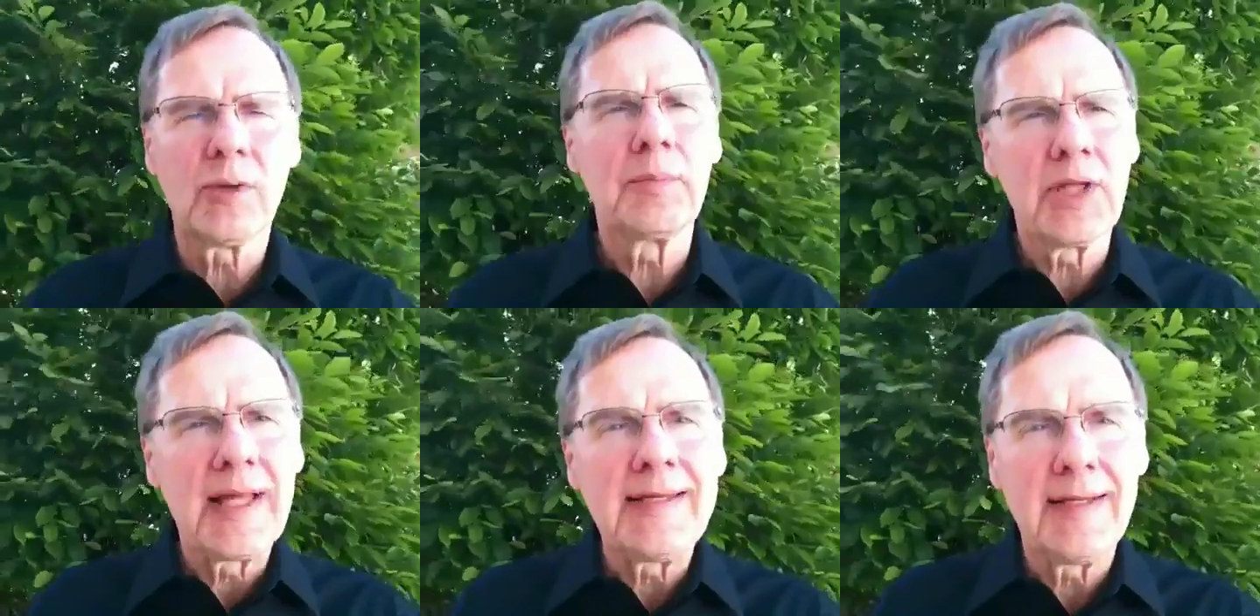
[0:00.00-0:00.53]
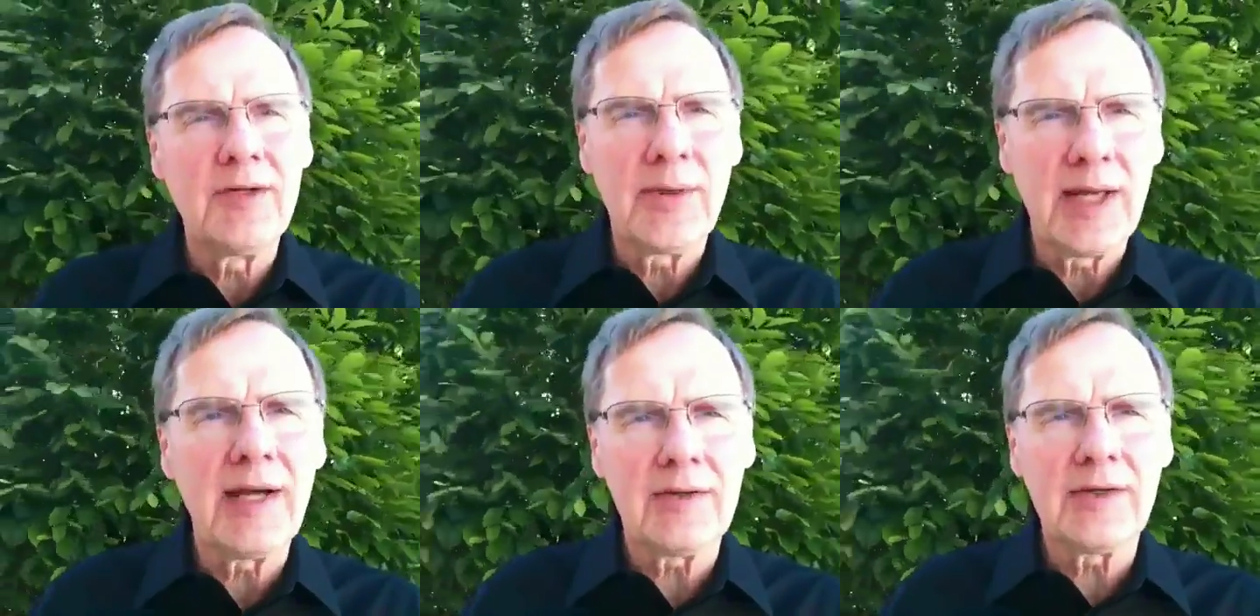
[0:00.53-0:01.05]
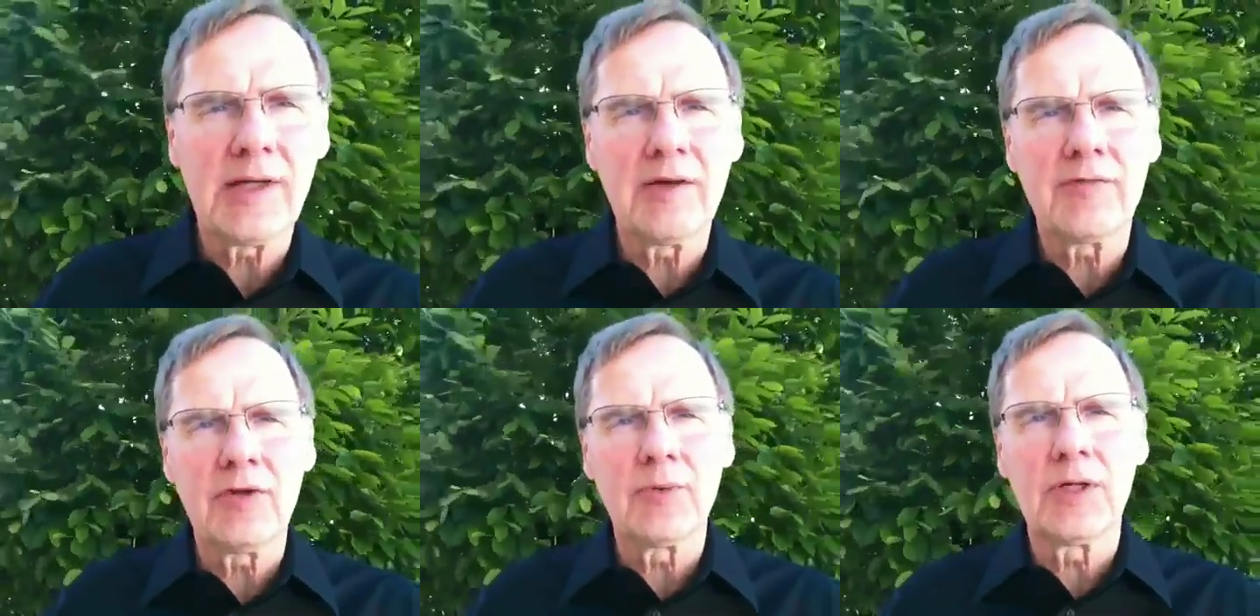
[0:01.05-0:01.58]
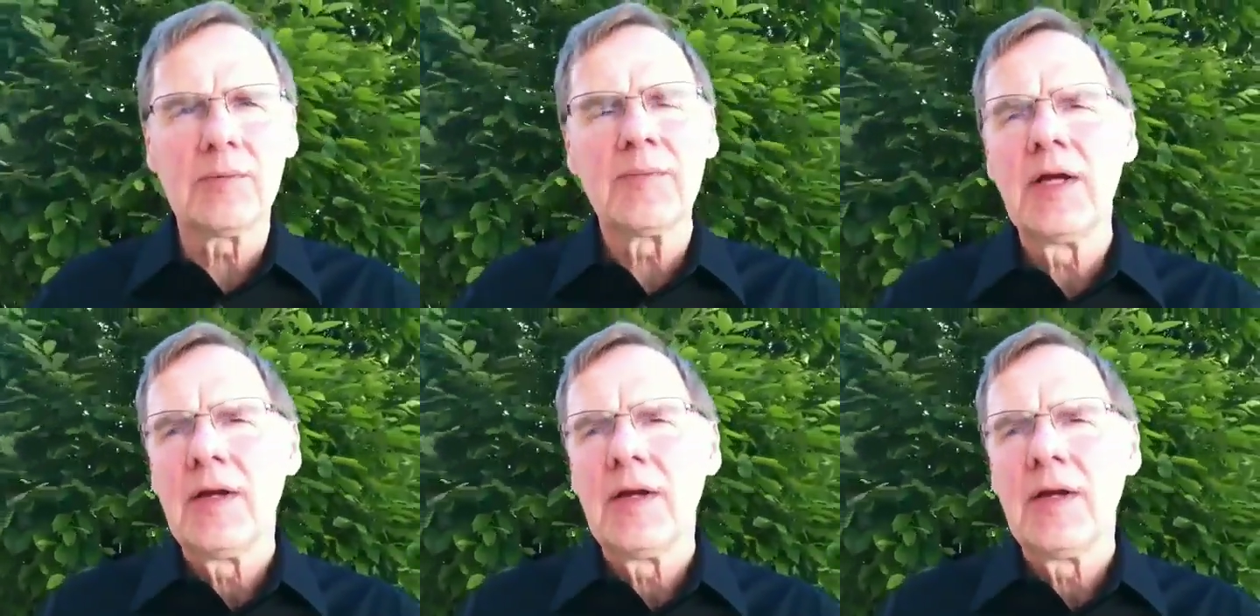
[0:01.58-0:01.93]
a blended reality, if you will.